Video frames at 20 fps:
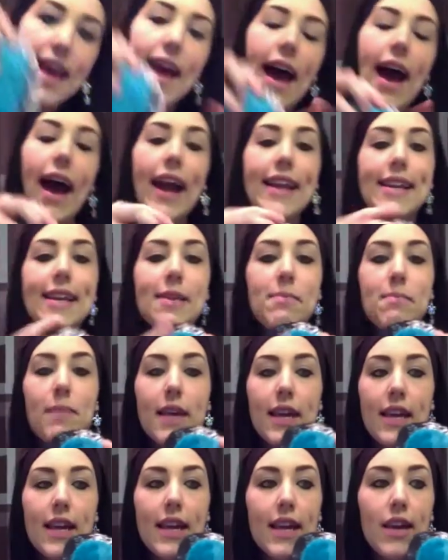I did
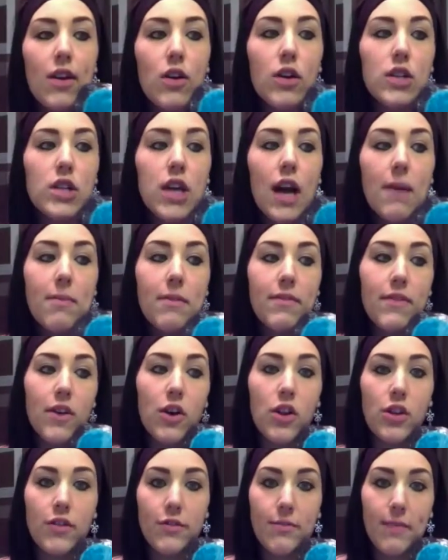minky on top of
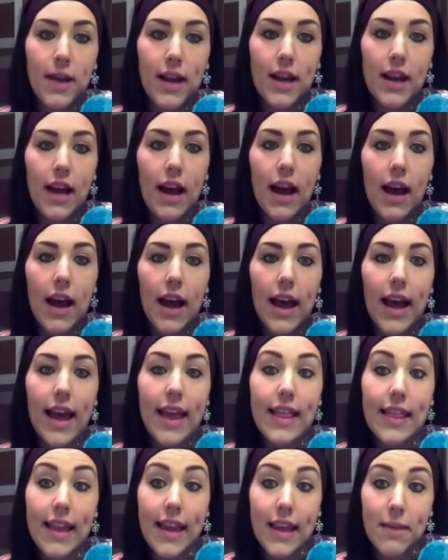all of mine.
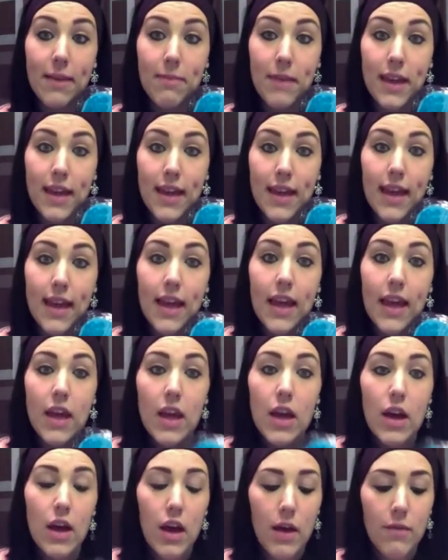I like minky.
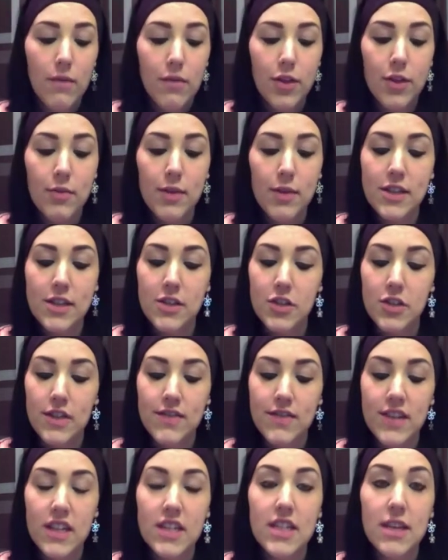Um, from the research
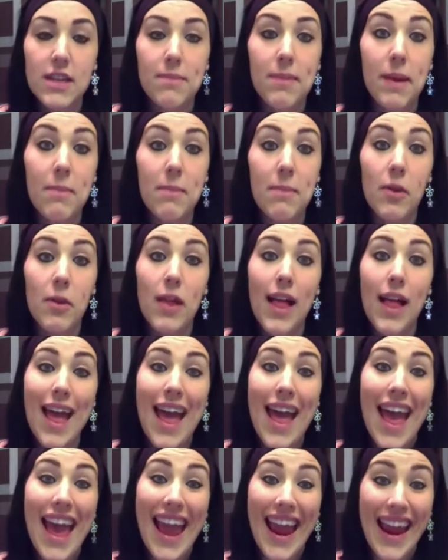I've done, some people
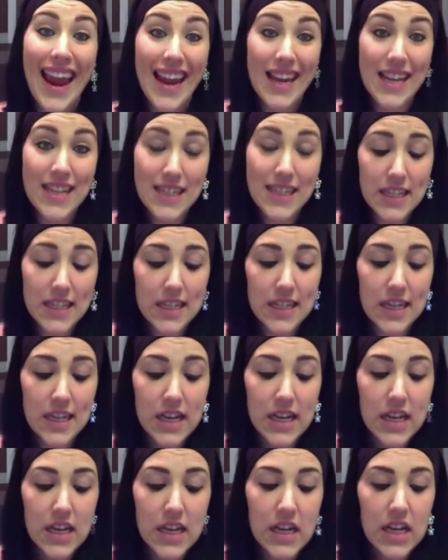hate it.
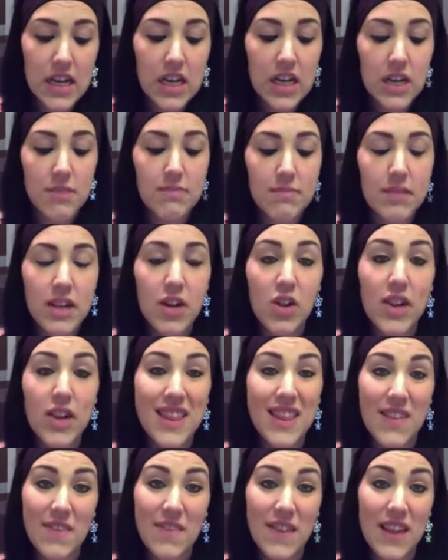Um, they don't
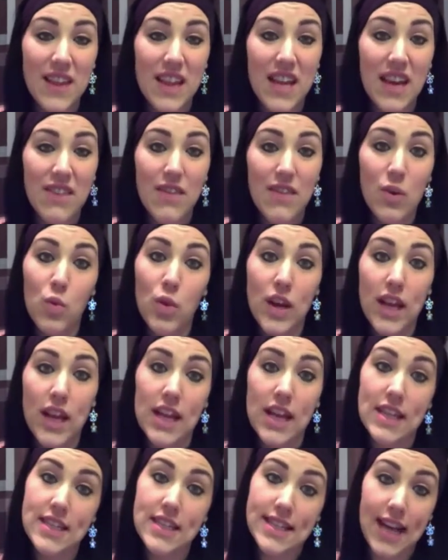like the feeling of it when it
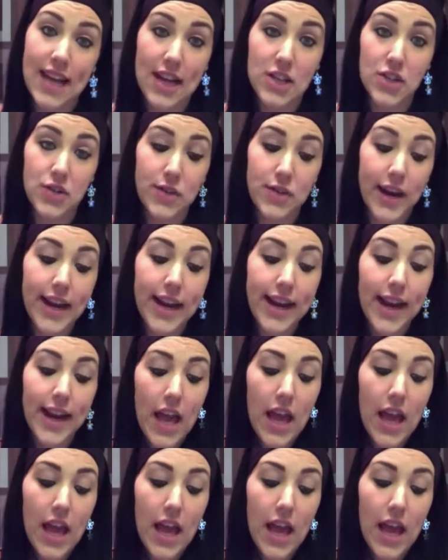gets saturated.